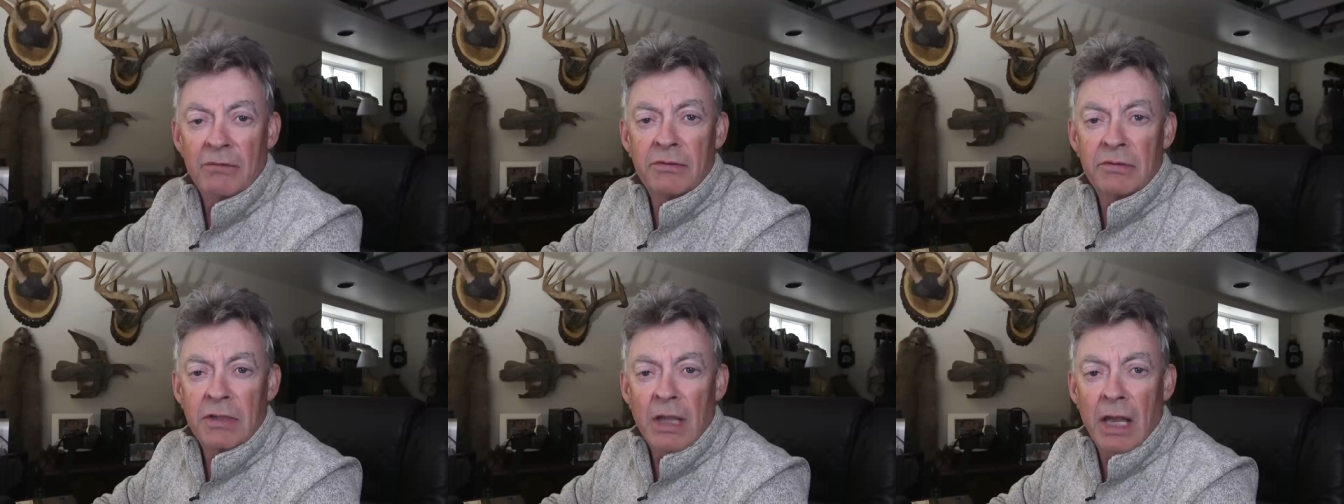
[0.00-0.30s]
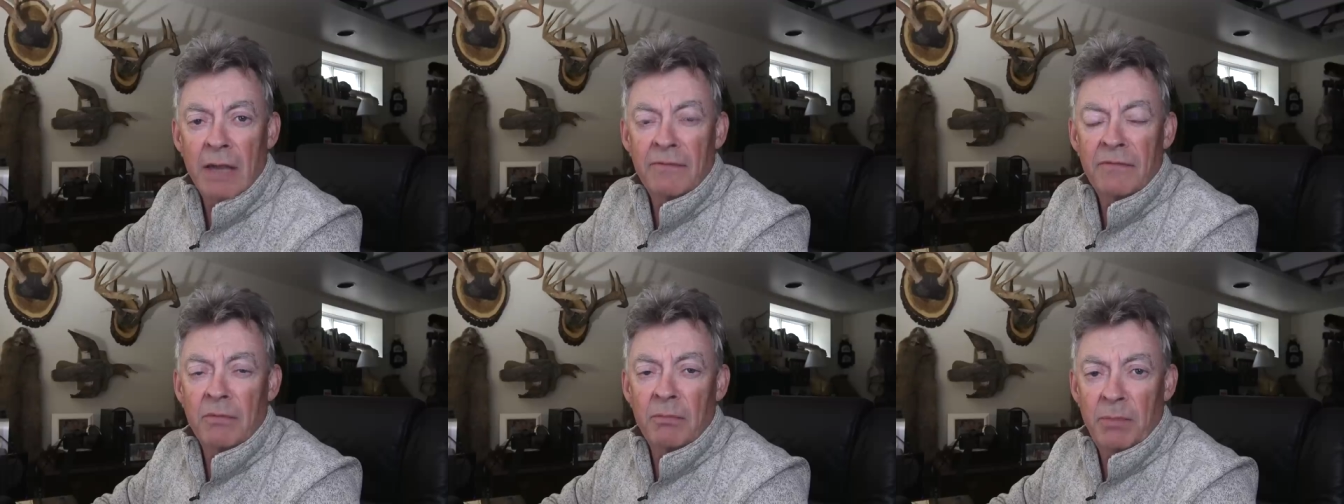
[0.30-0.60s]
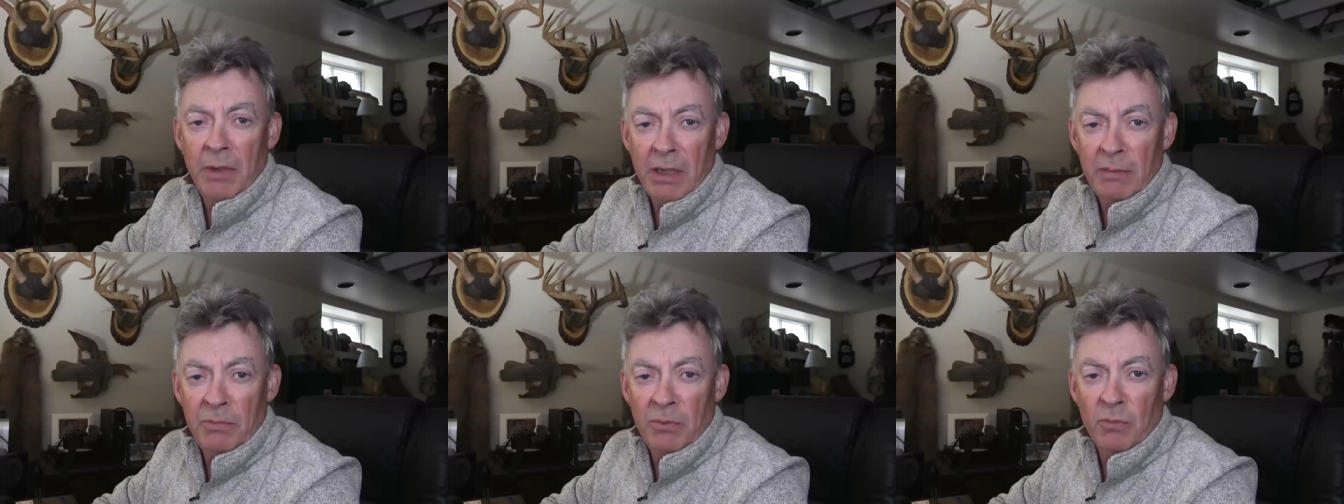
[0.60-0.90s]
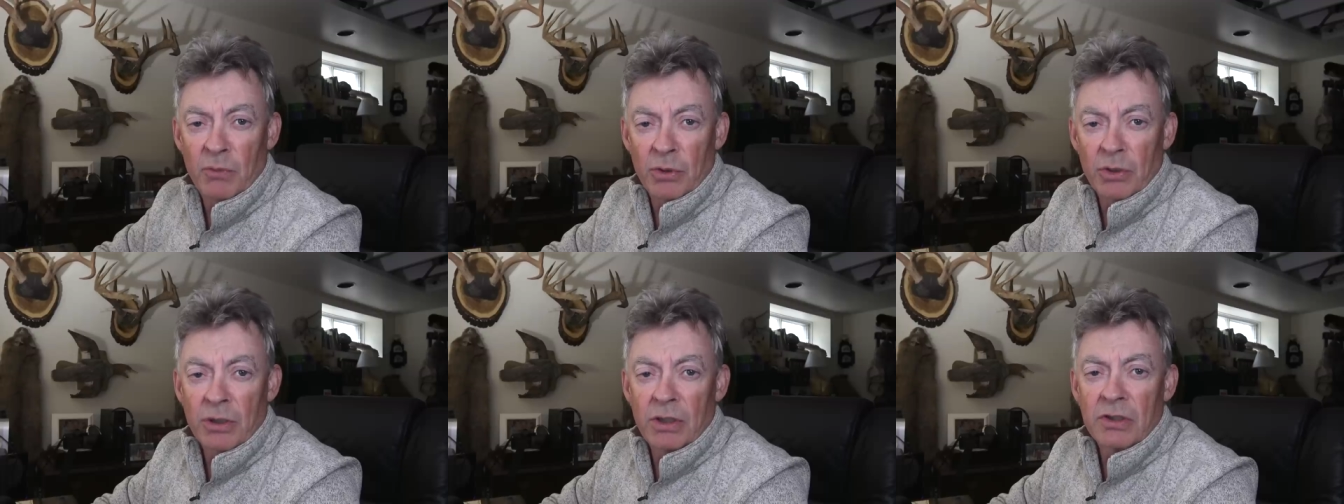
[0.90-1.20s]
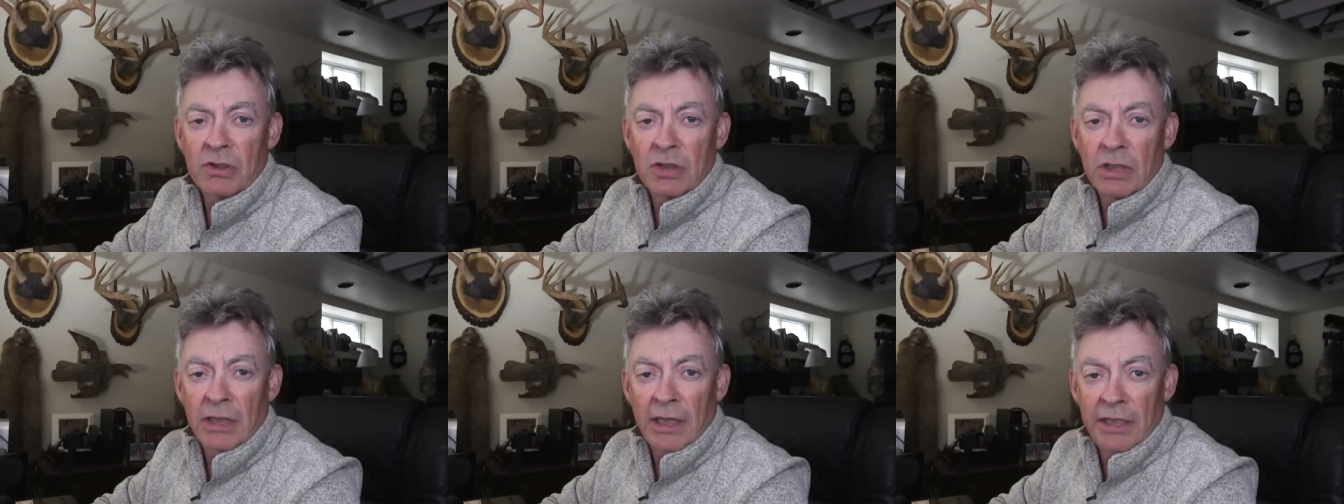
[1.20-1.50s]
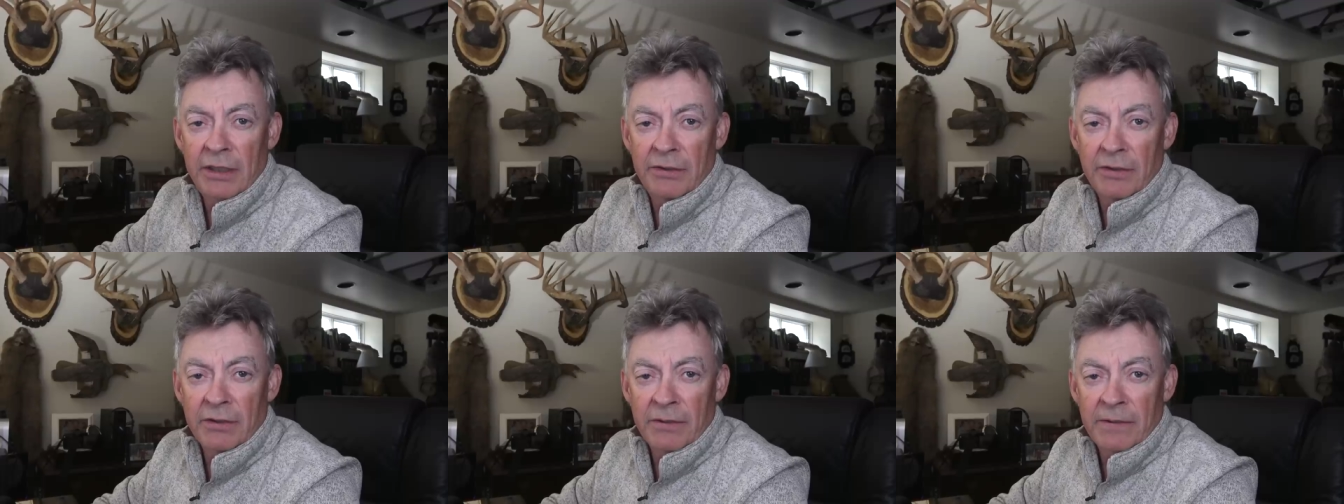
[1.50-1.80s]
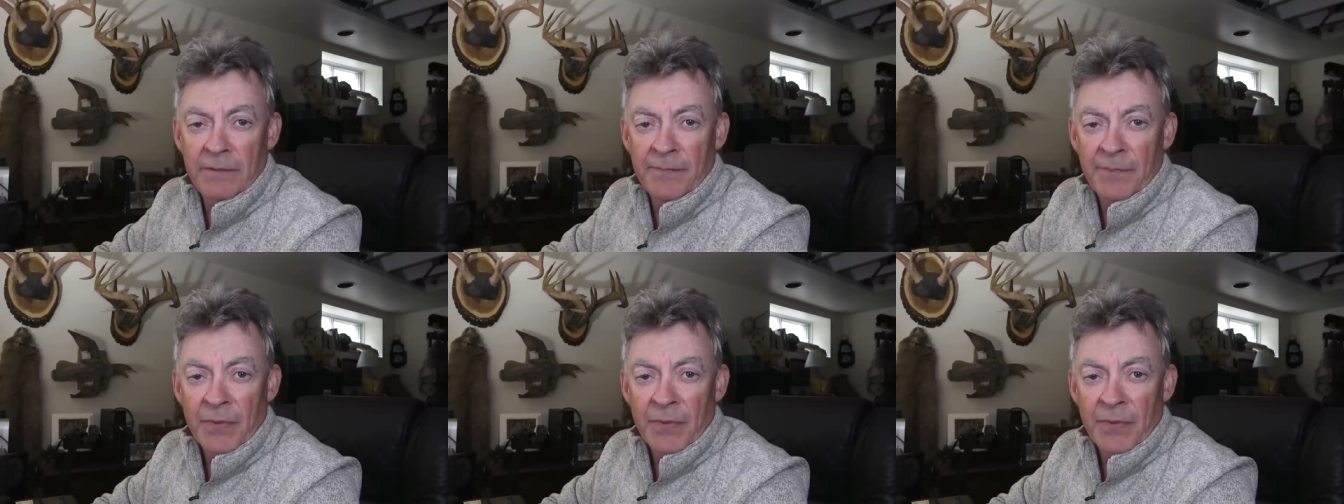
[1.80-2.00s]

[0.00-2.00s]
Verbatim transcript: The time for paperwork is later."